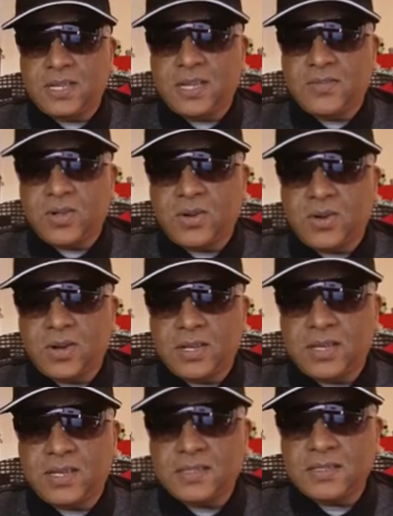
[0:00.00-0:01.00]
of the court
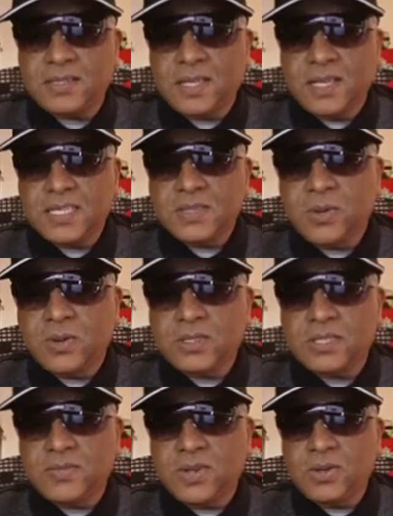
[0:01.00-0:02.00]
cases.
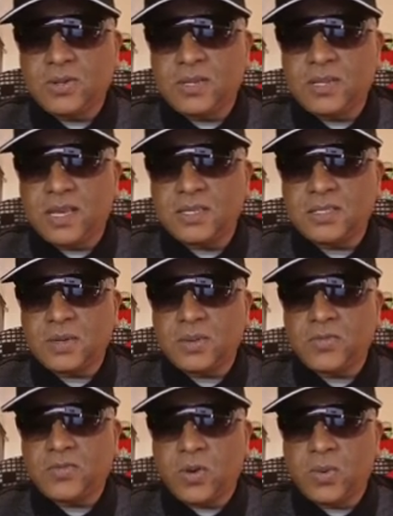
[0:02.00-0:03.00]
Smokers have a good case
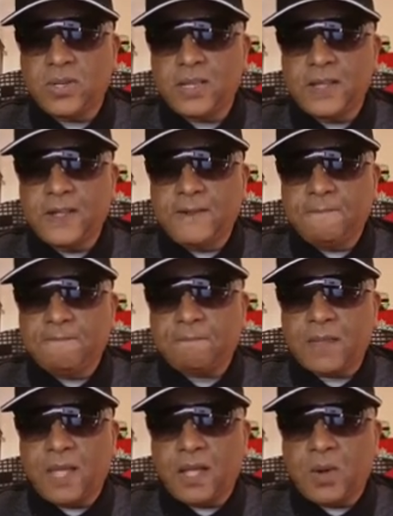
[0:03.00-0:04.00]
going forward.
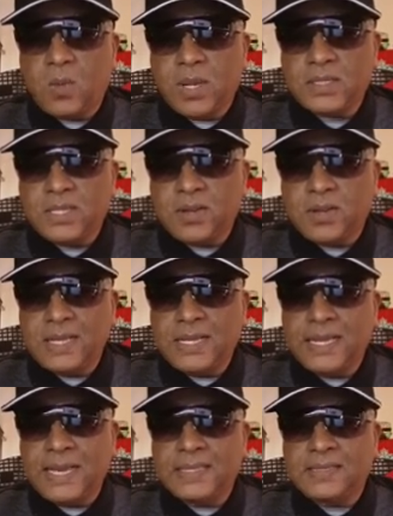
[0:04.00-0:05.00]
Watched it on
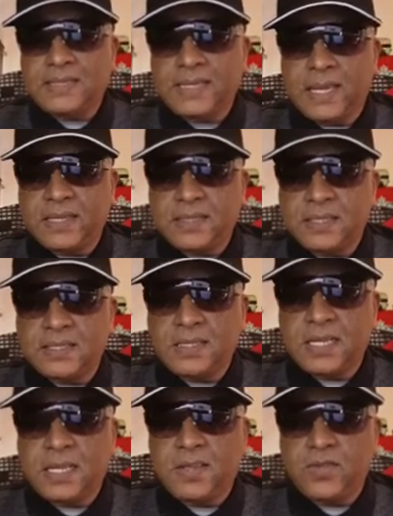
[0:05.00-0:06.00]
ENCA, says
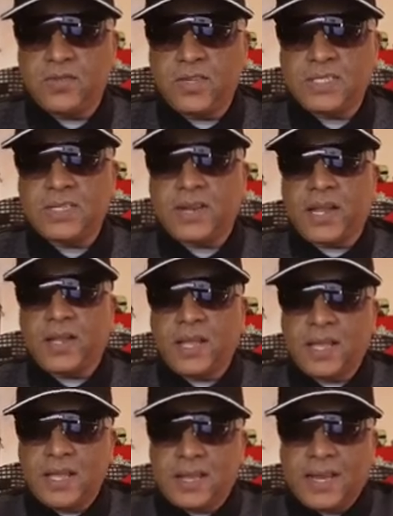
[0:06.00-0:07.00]
Jenny Vigi. Right.
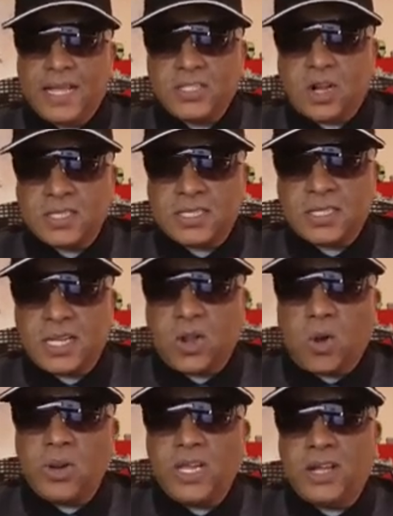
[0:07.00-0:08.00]
Let's concentrate
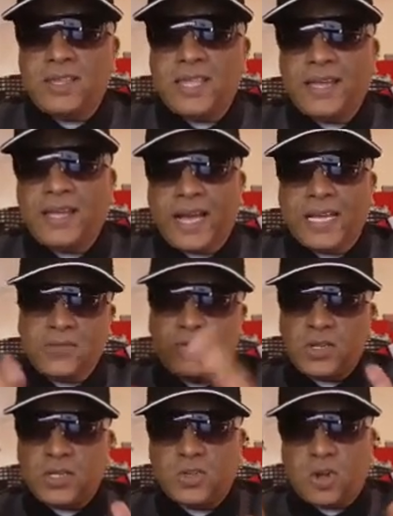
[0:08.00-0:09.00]
only on that, guys. If
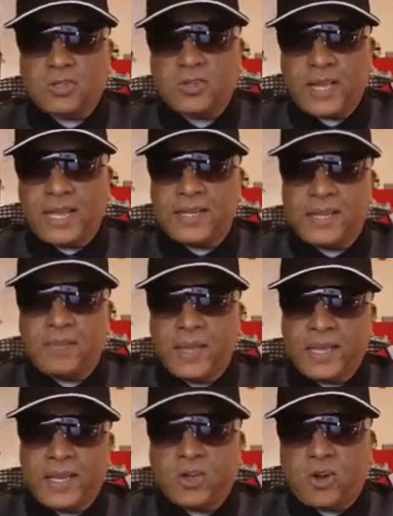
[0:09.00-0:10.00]
you're going to talk tonight and
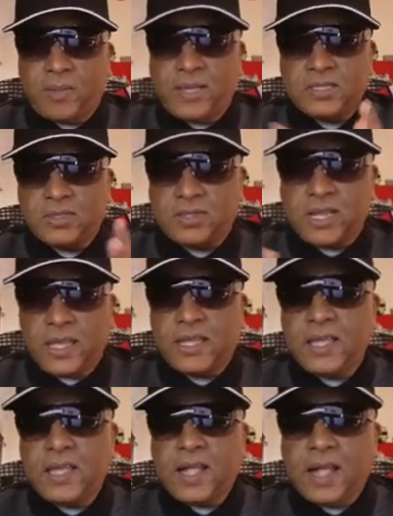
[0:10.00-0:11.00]
make any comments
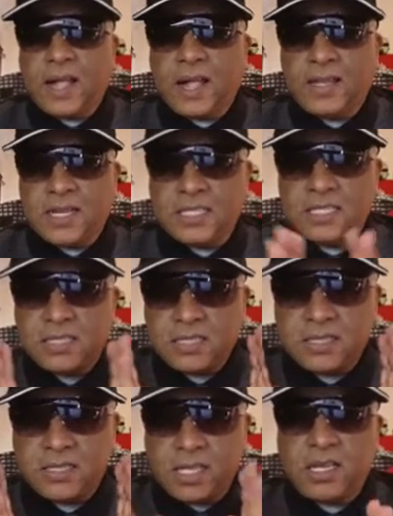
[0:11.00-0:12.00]
today, let's
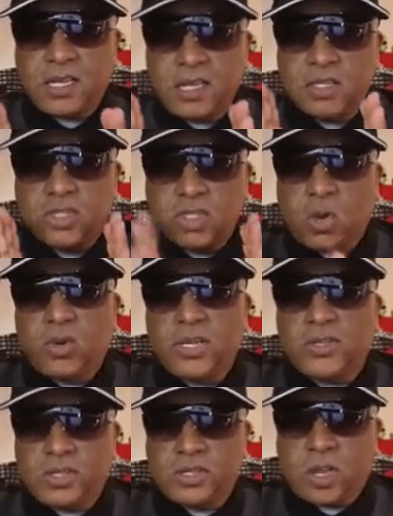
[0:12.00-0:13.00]
stick solely
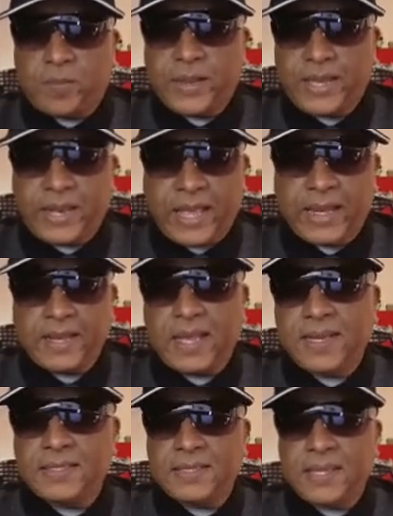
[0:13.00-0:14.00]
to the topic at hand.
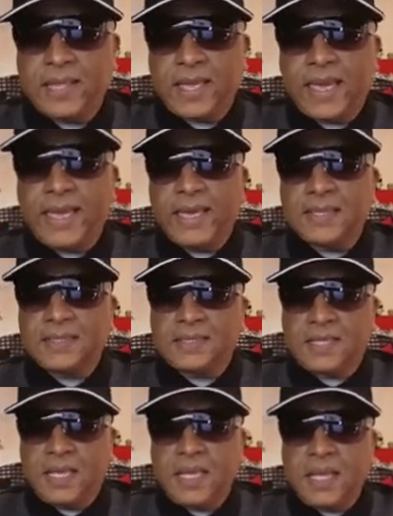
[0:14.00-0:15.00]
That is the
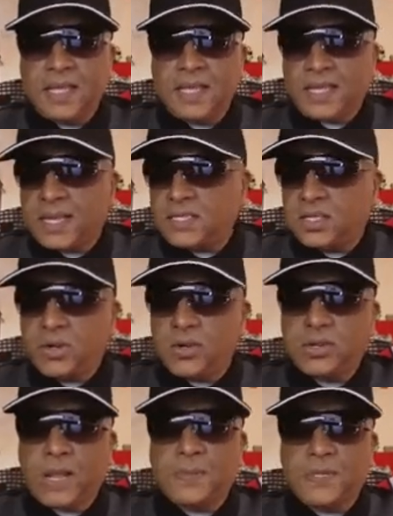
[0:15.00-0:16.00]
ANC. That is the
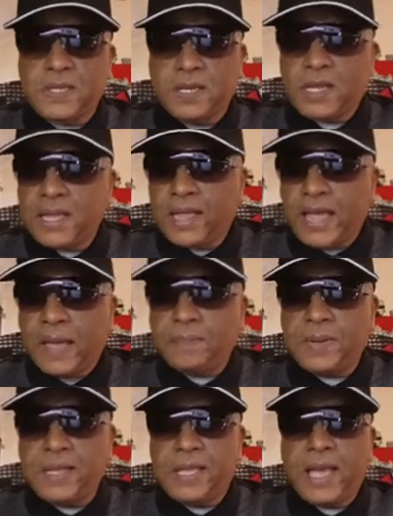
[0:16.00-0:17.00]
corruption
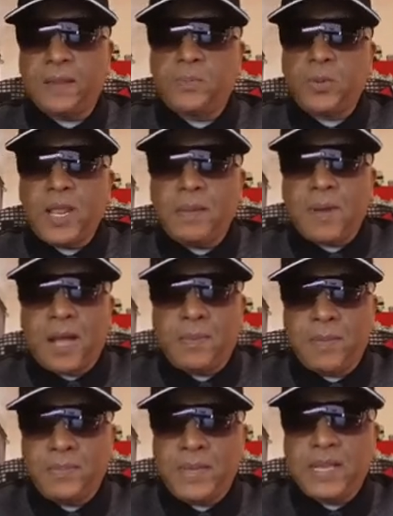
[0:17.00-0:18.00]
happening. And Pule
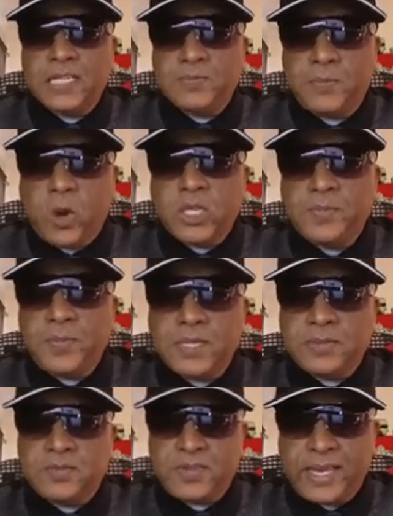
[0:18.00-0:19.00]
Mabe being a
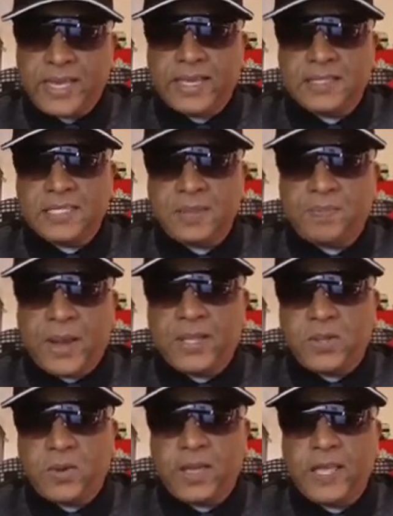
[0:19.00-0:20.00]
spokesperson for the ANC. By
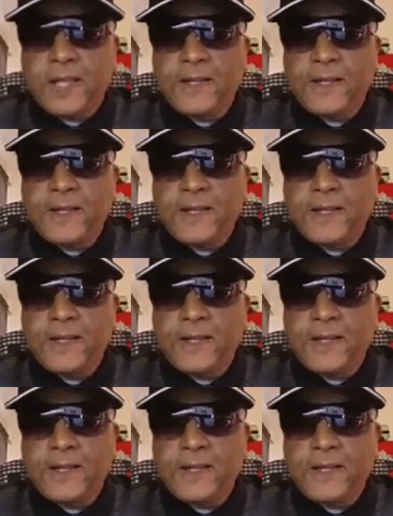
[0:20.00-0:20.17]
the way,